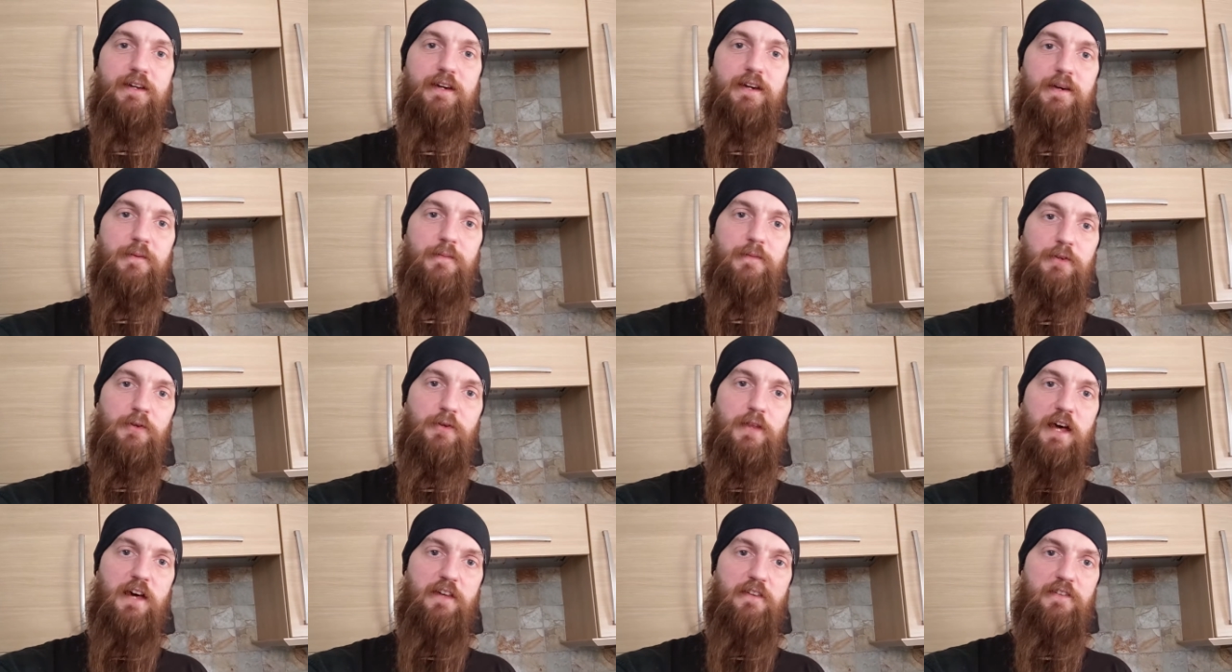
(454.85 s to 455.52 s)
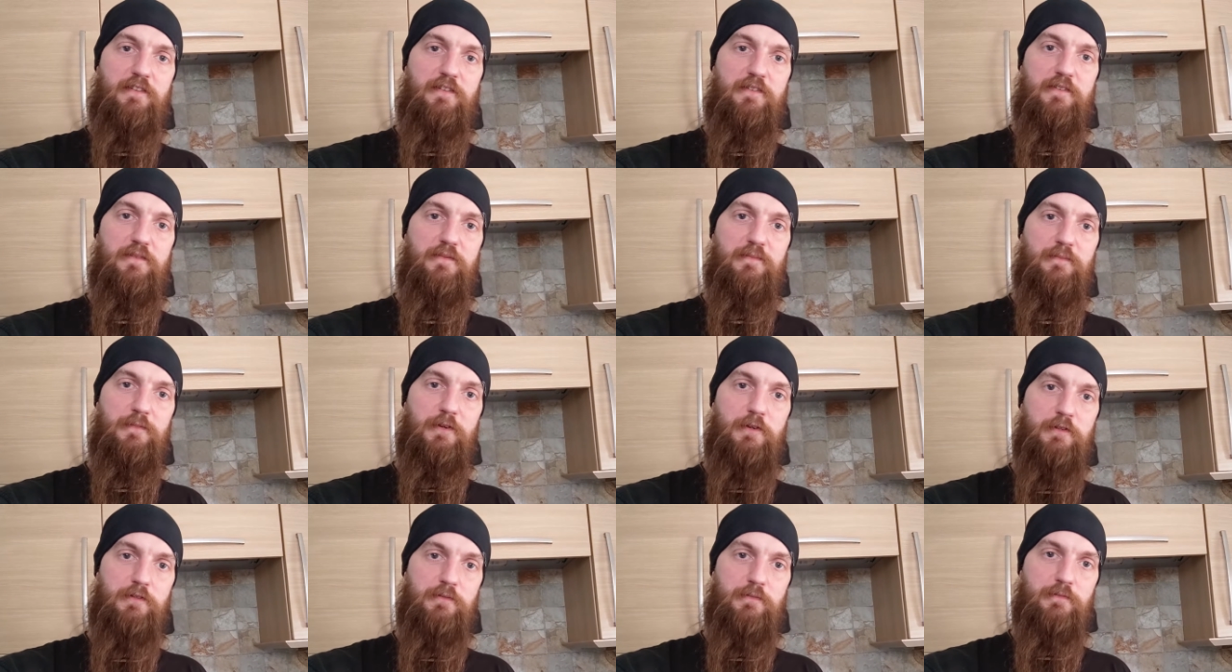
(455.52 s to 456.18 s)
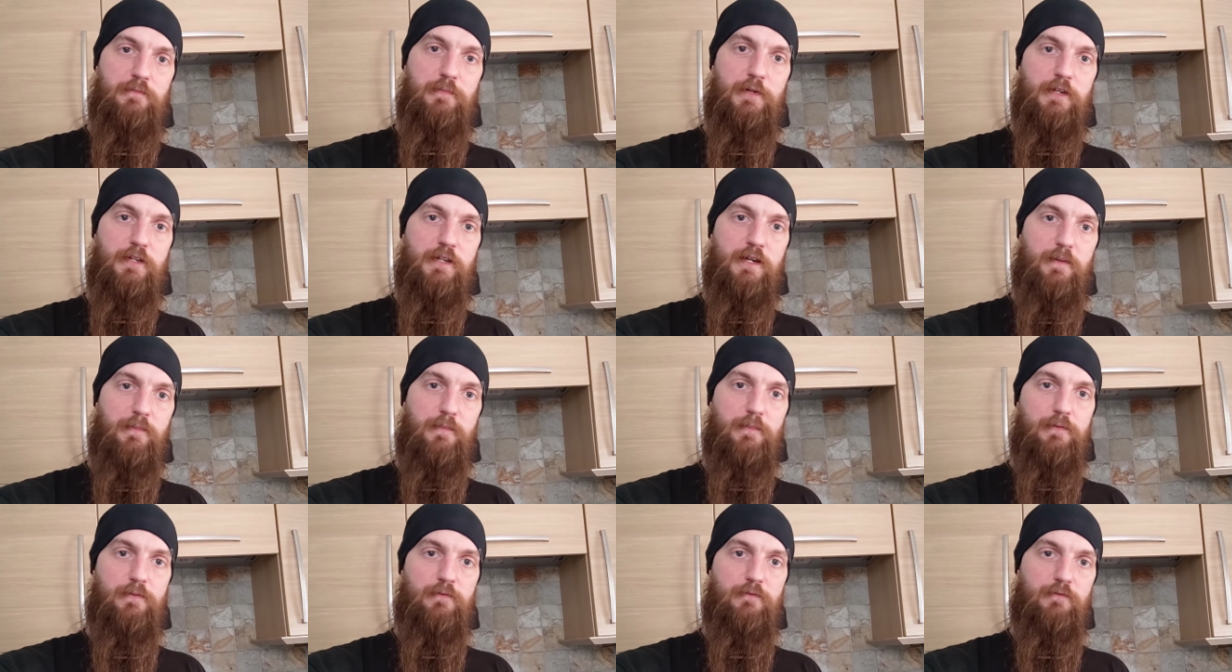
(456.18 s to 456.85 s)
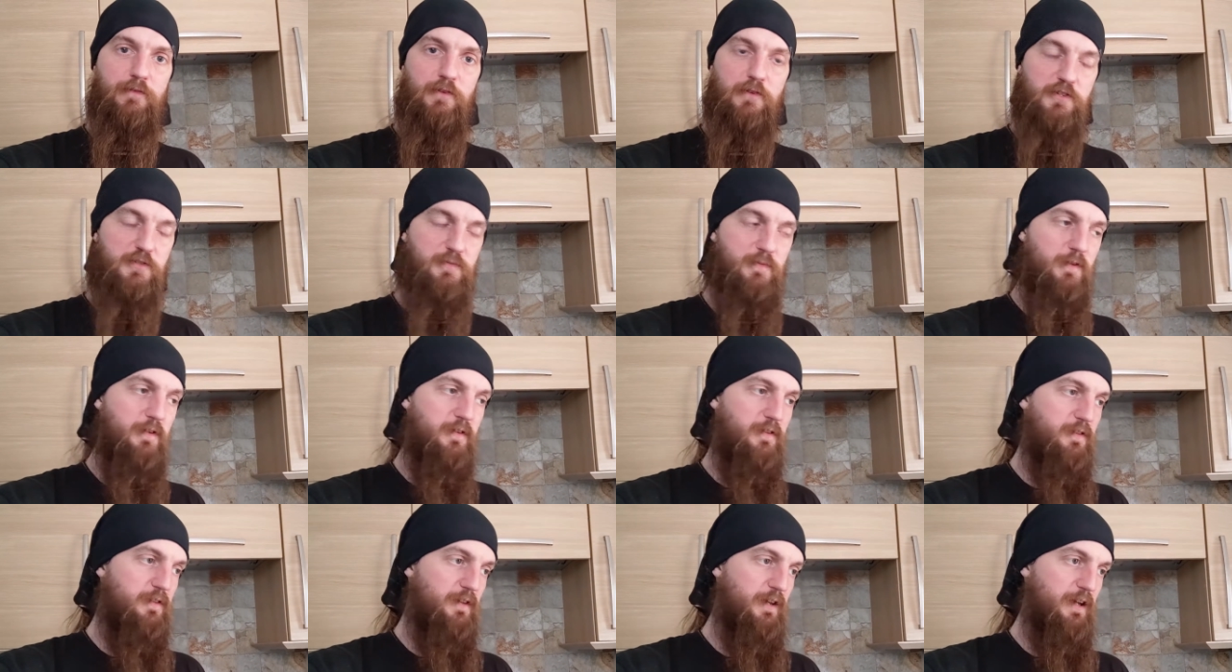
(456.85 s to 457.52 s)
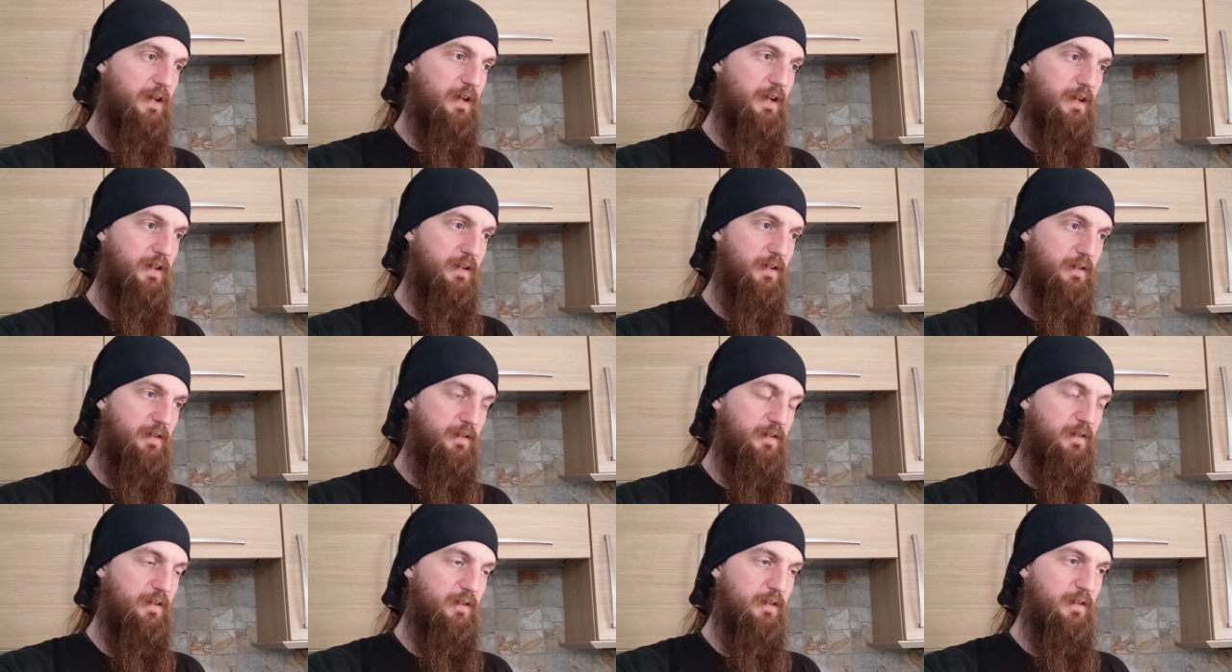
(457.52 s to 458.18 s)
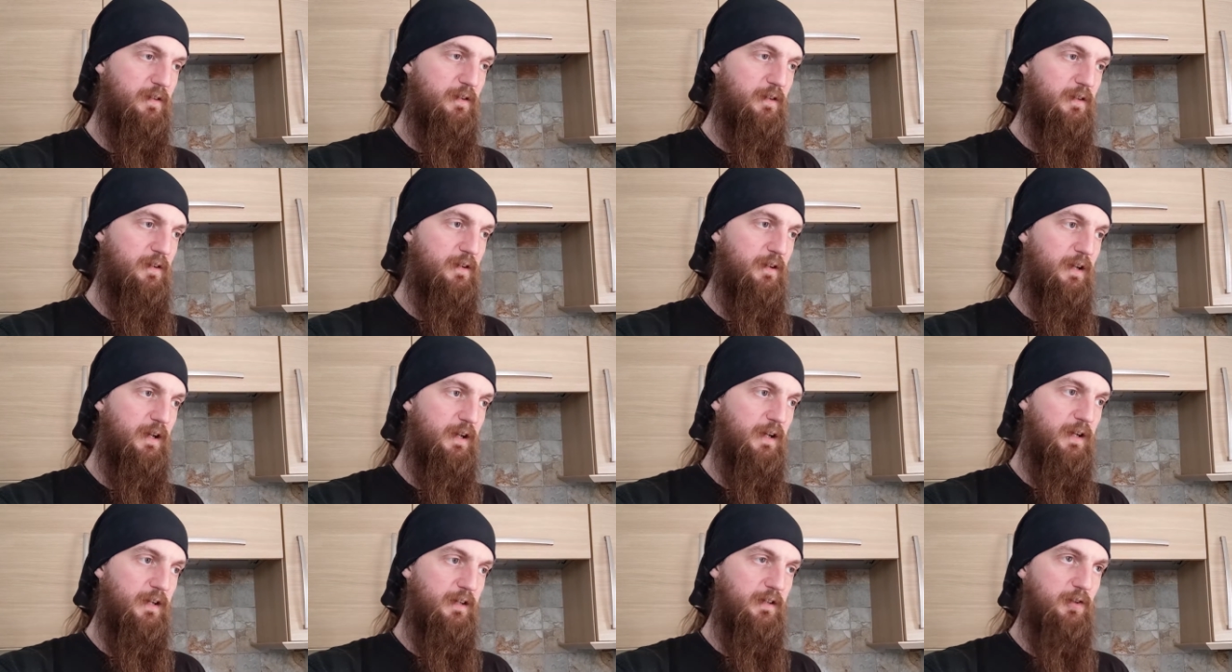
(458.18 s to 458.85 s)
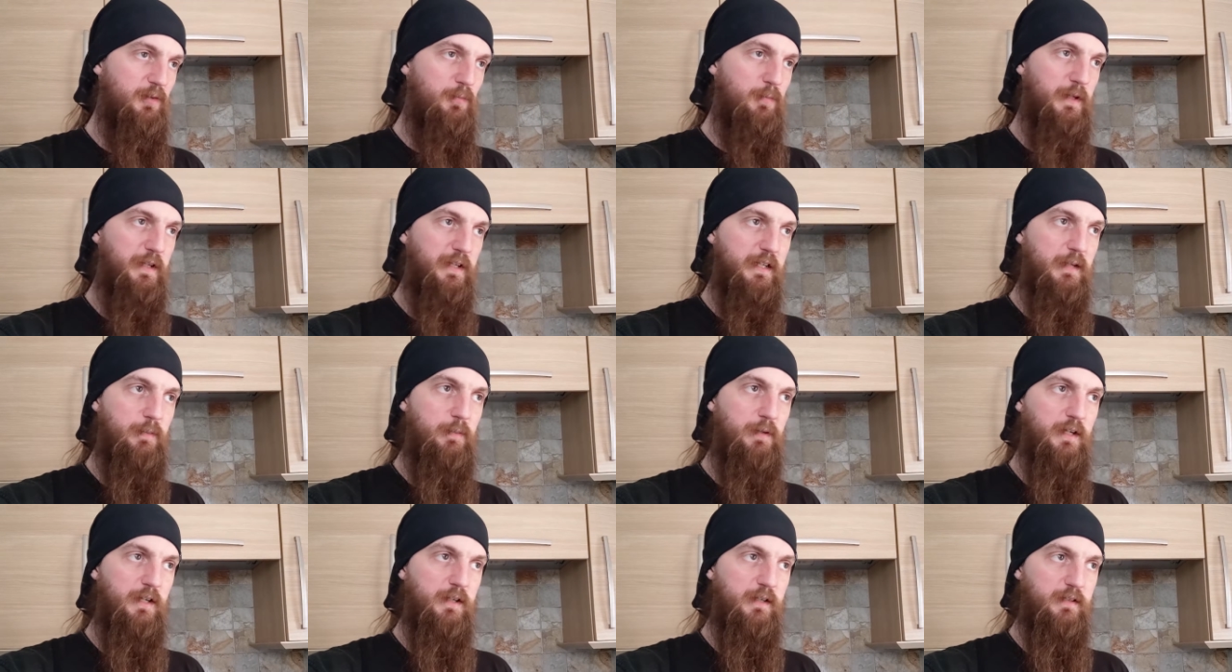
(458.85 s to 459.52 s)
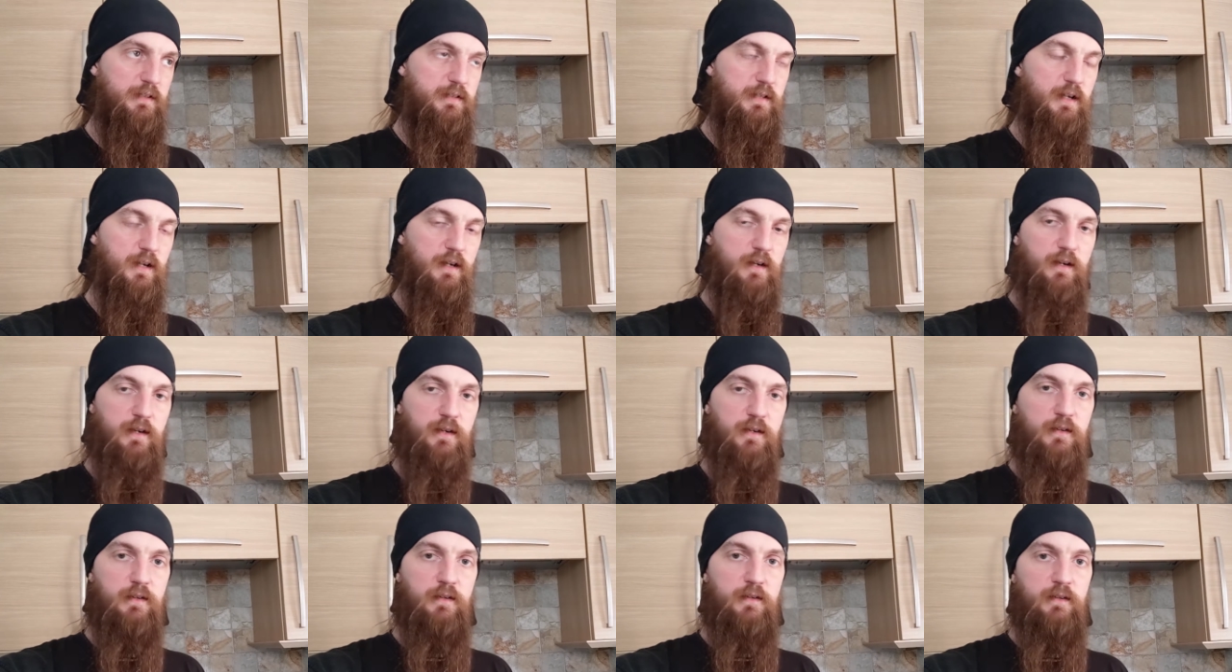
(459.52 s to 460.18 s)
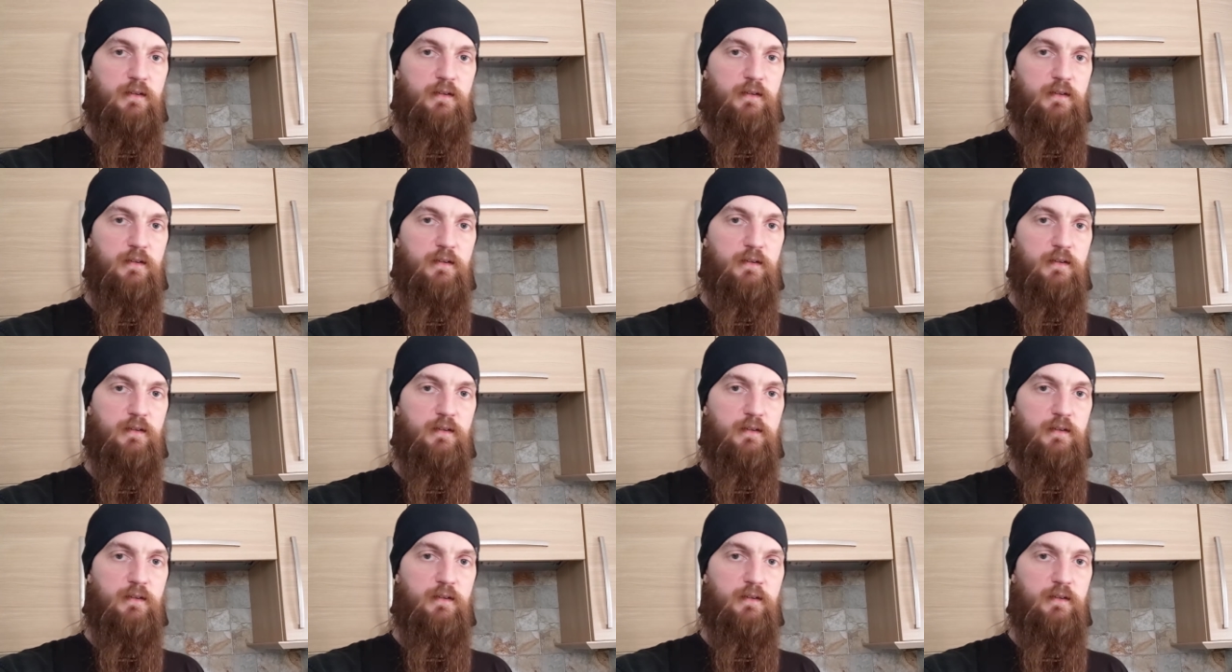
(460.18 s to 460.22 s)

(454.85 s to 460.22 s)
Um Nulath might pick up Rocksmith and a little plinky plink guitar.